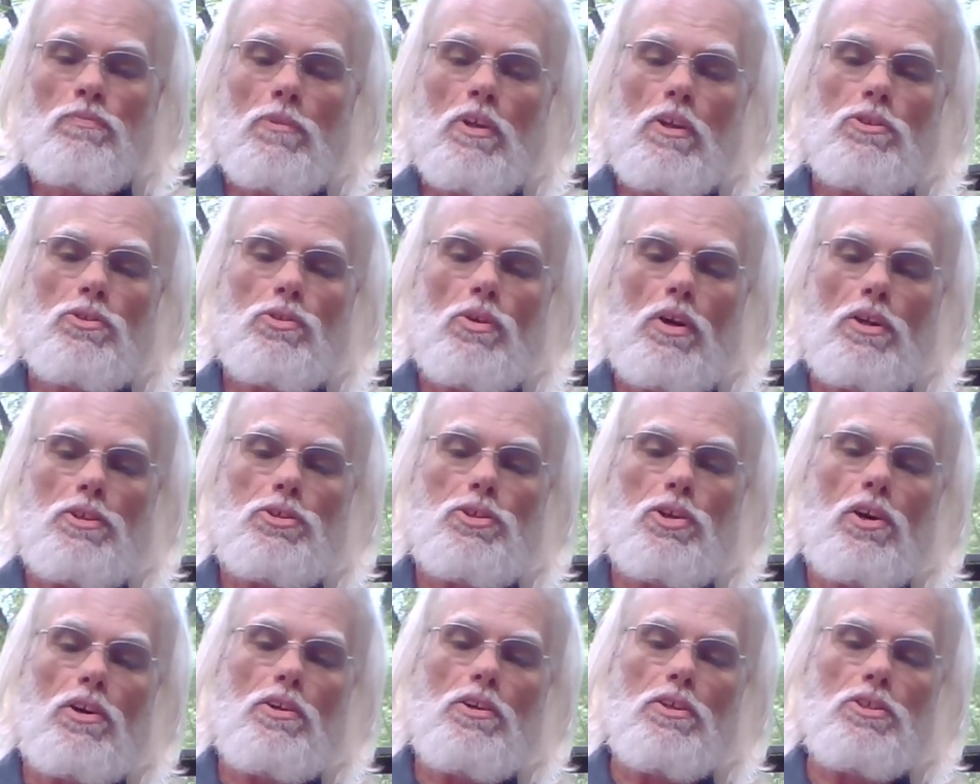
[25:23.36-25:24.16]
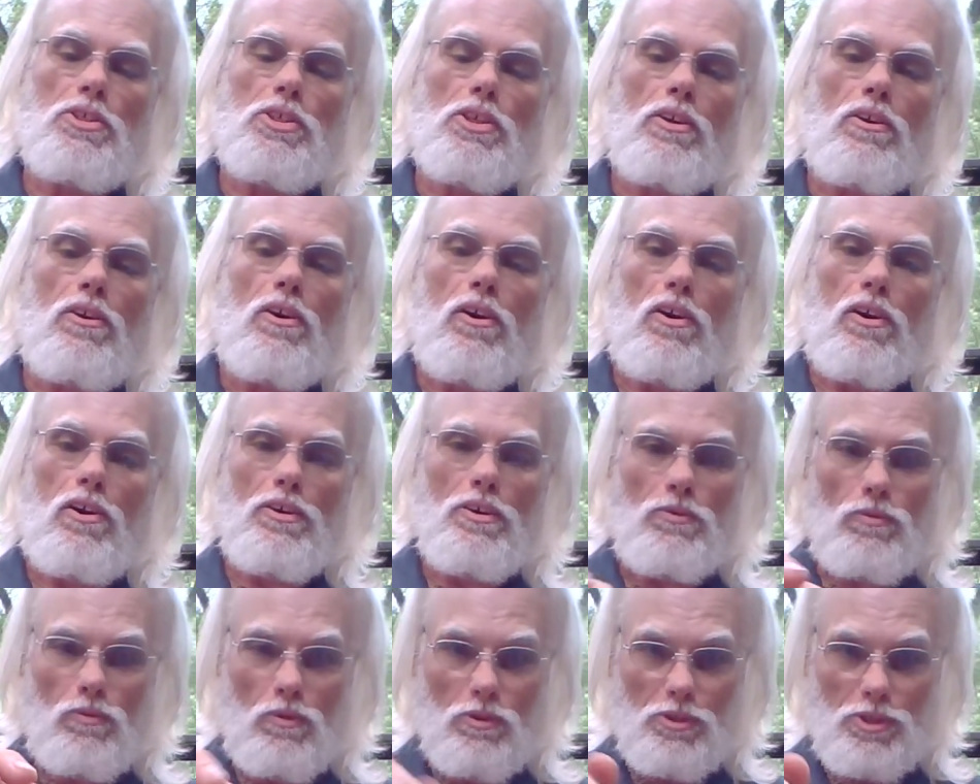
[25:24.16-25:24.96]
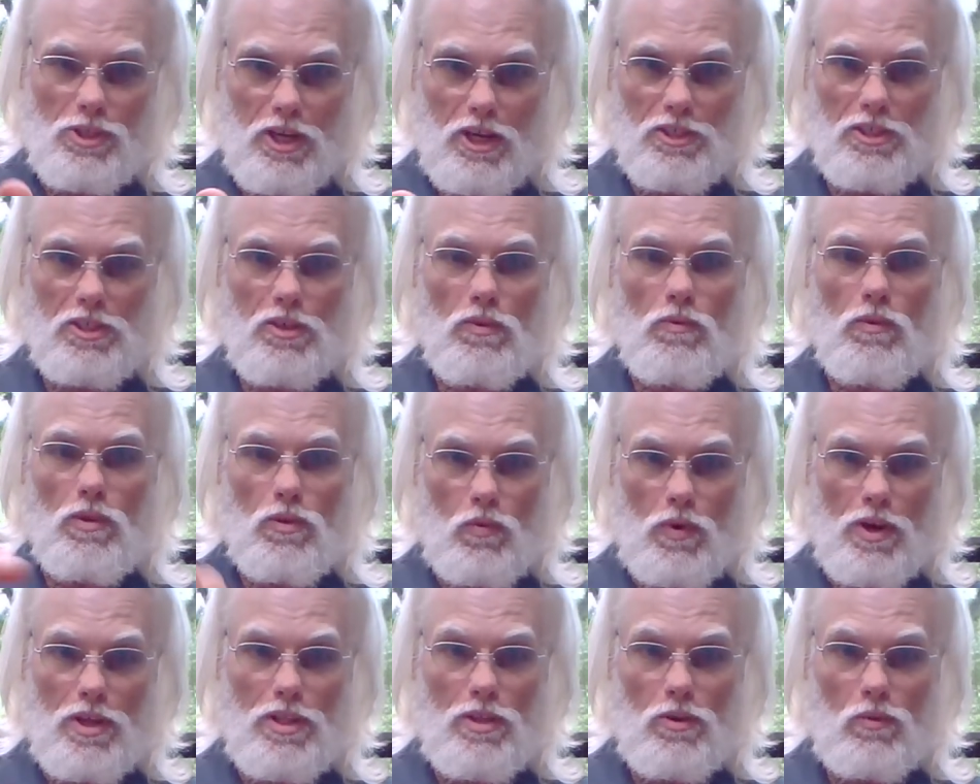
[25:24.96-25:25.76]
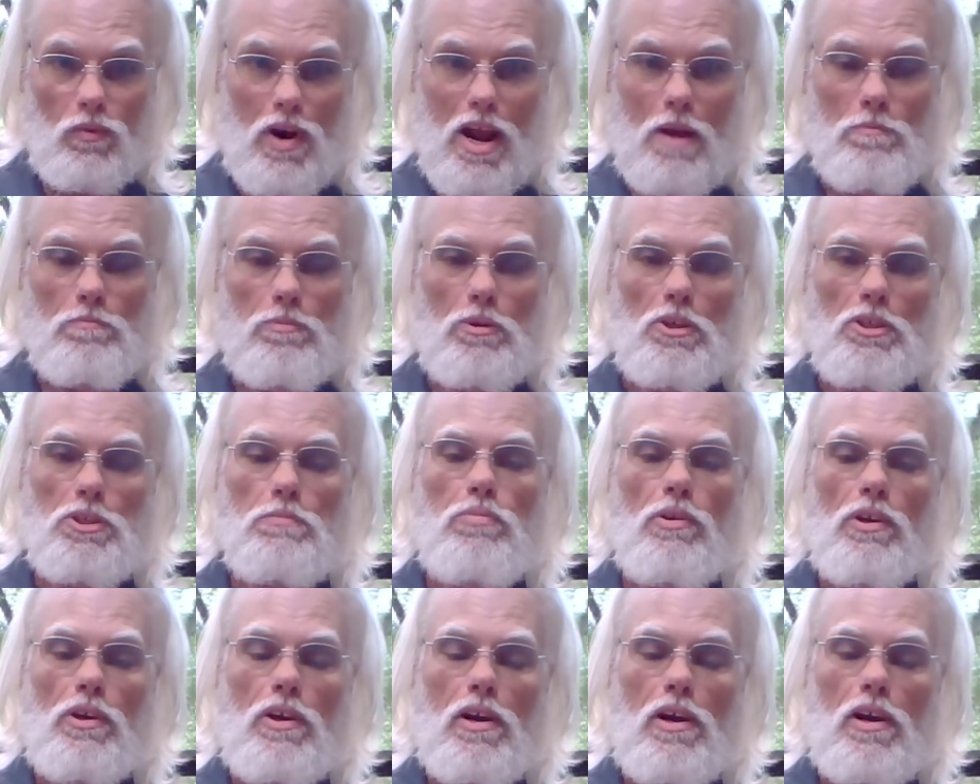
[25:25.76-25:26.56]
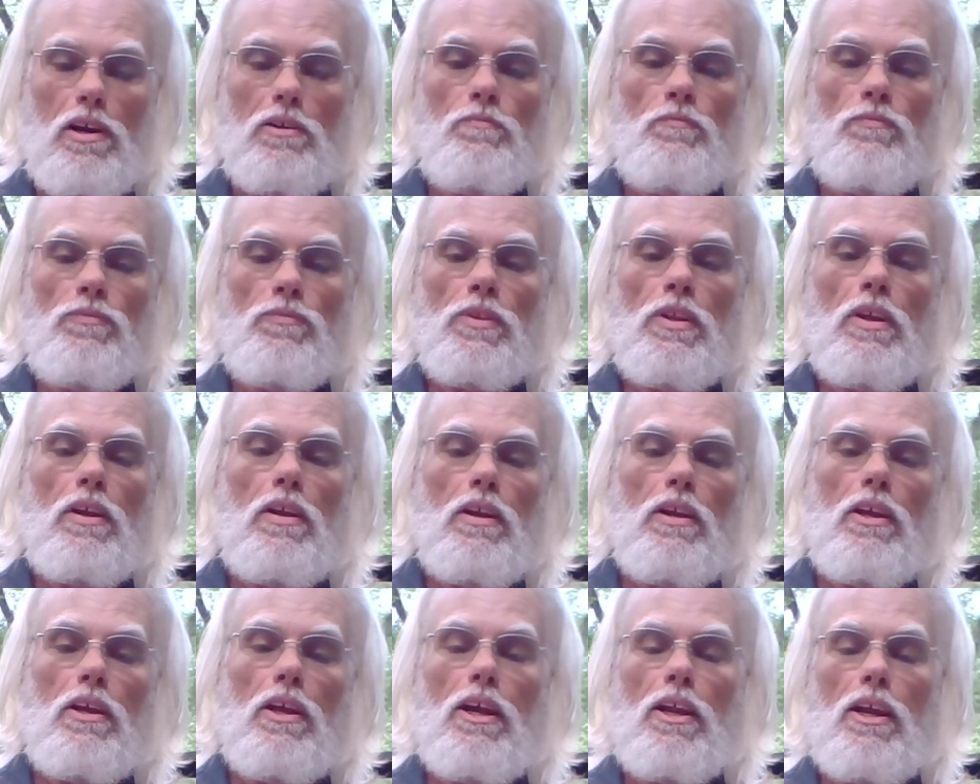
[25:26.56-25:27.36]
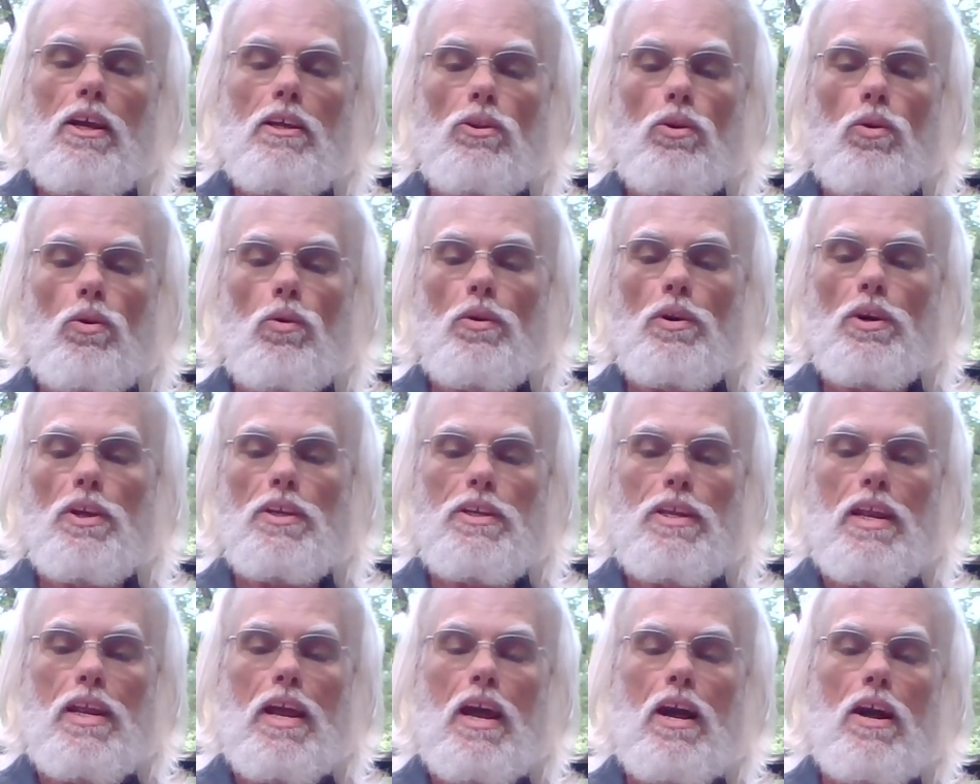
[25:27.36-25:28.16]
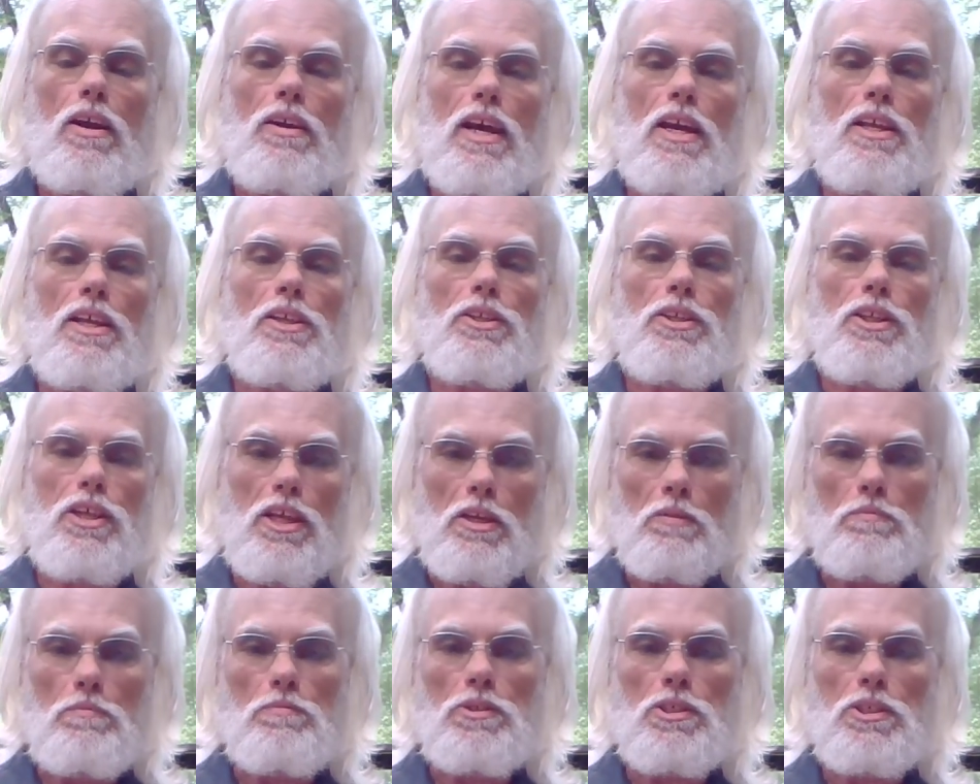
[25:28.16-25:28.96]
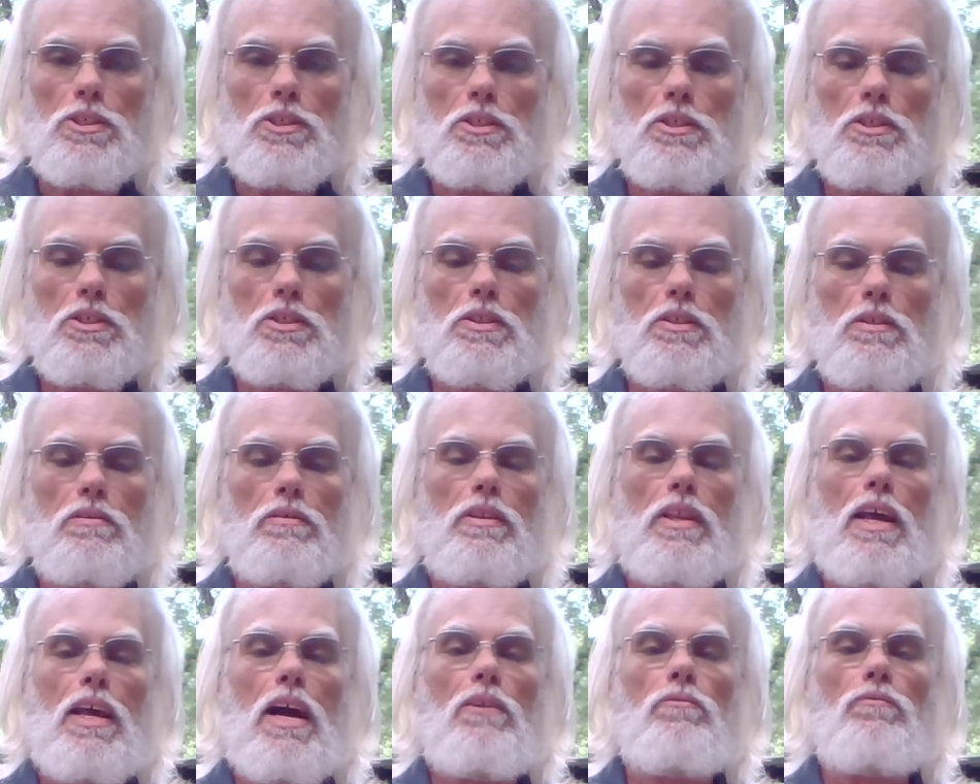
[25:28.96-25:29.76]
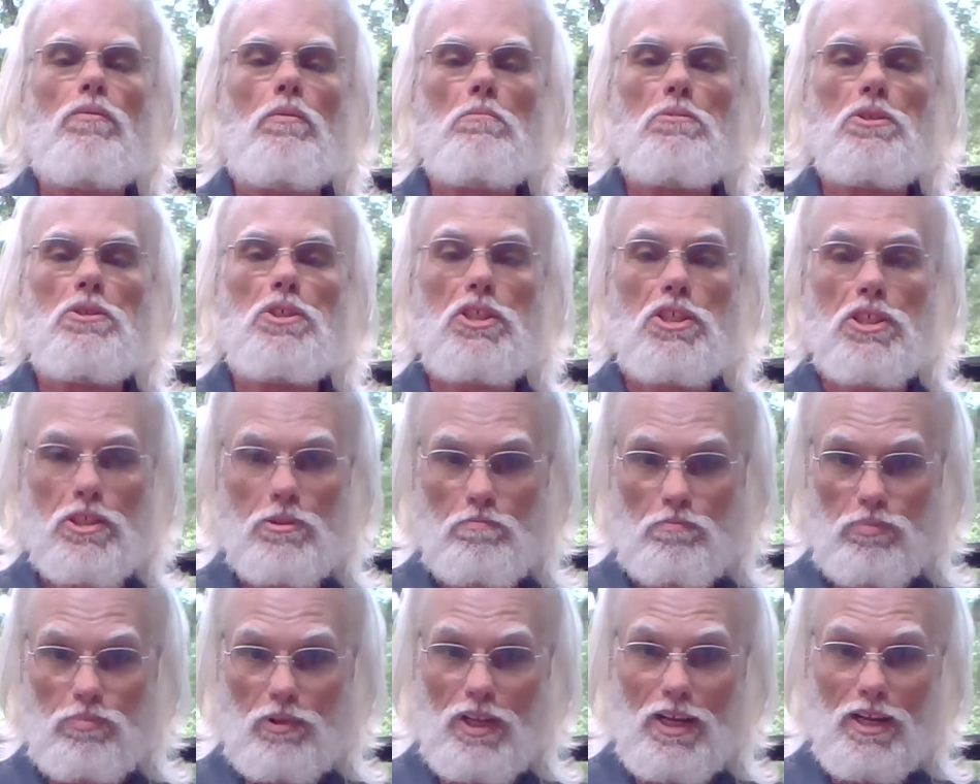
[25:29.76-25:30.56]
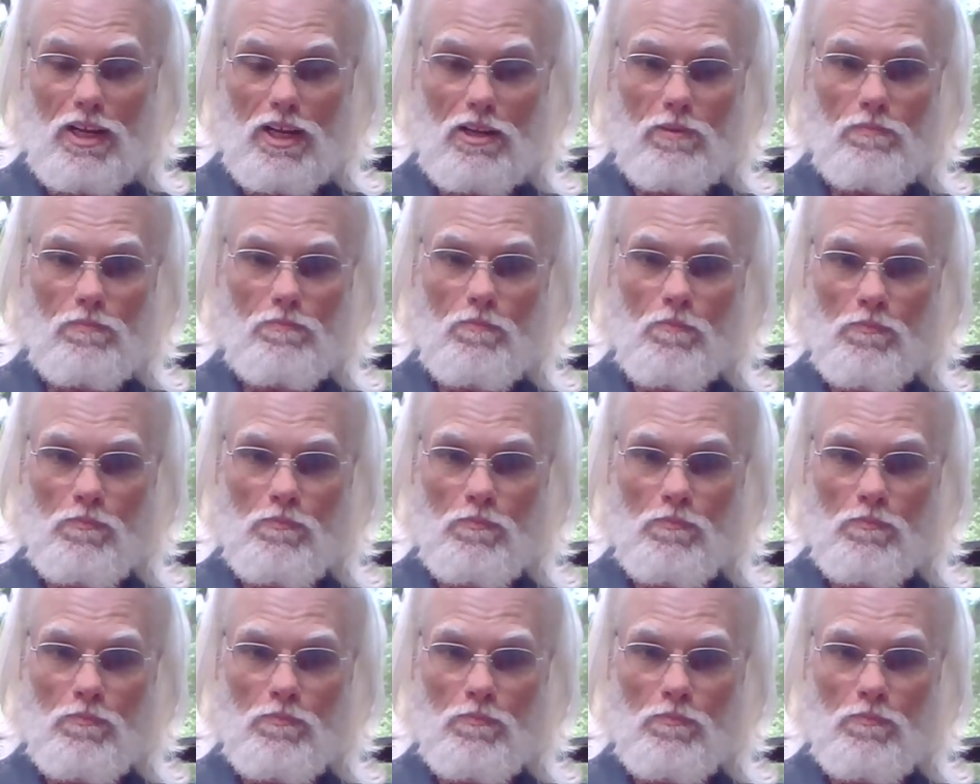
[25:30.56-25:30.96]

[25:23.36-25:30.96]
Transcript: So I turned the cigar in rotation with the way the wrapper's put on, and I lowered it down. That keeps that from splitting.